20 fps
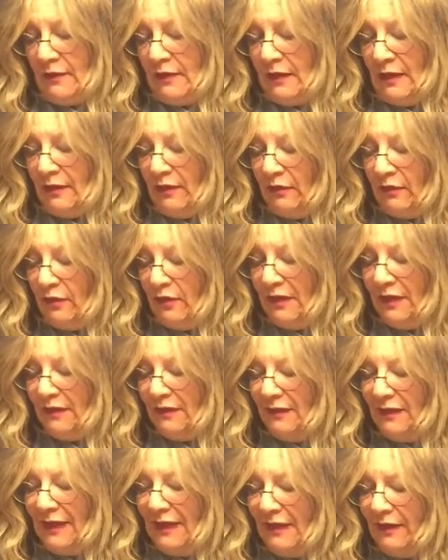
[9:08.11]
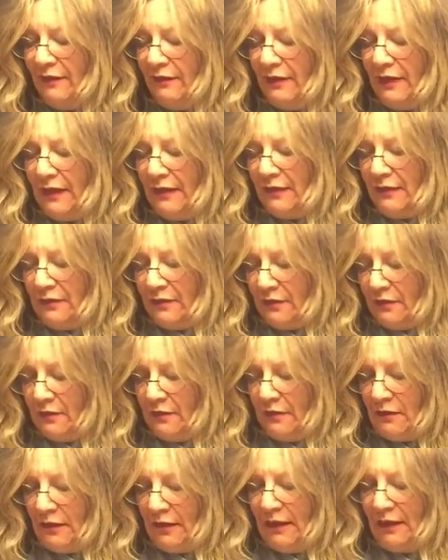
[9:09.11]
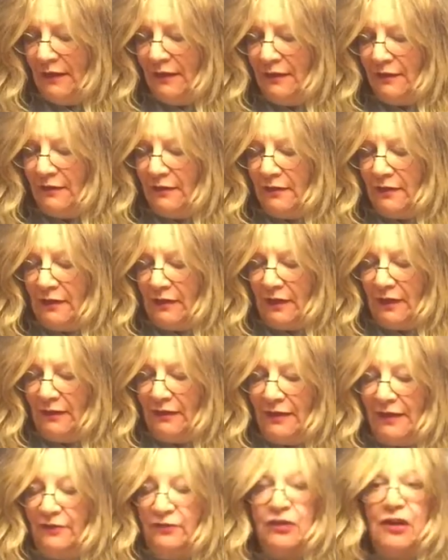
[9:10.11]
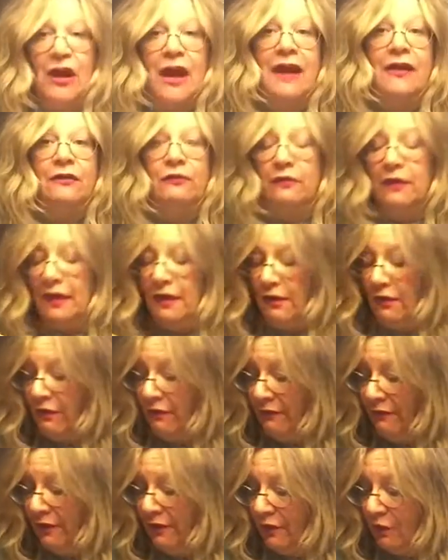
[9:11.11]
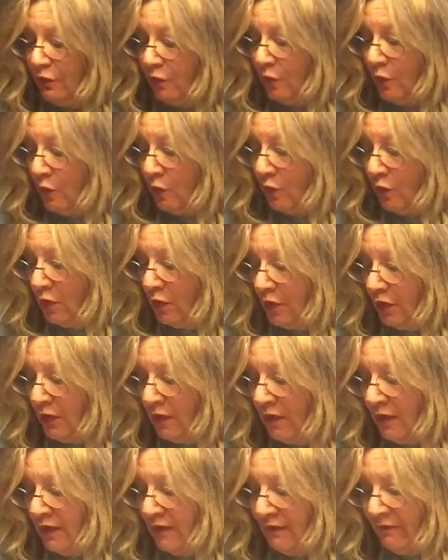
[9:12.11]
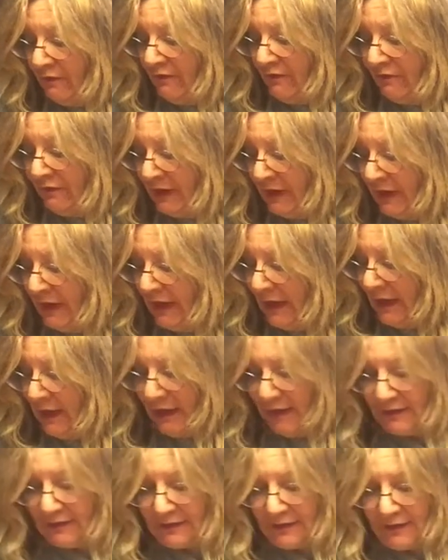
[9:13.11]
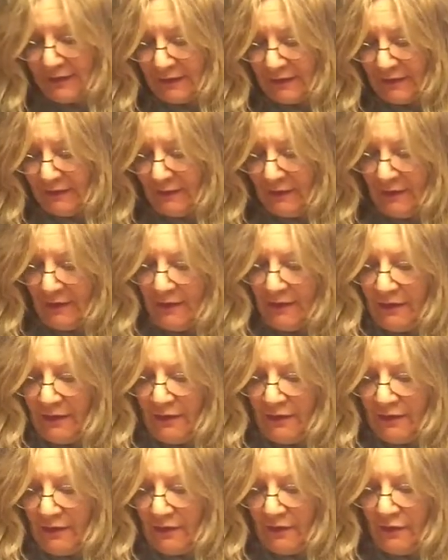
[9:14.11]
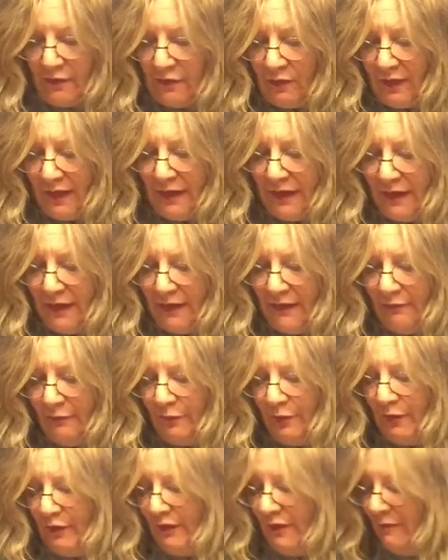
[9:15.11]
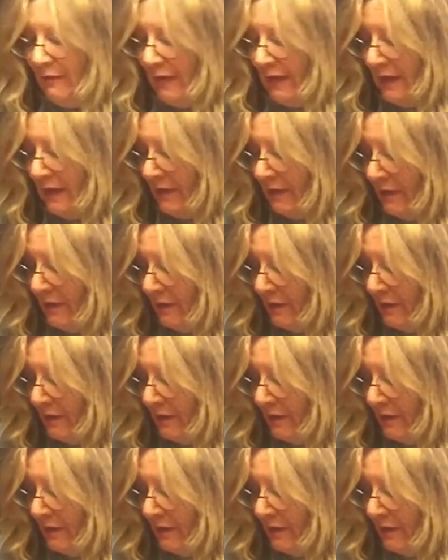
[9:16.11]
And you're gonna layer it in layers. So I don't care if they're whole fillets, go ahead and put them in.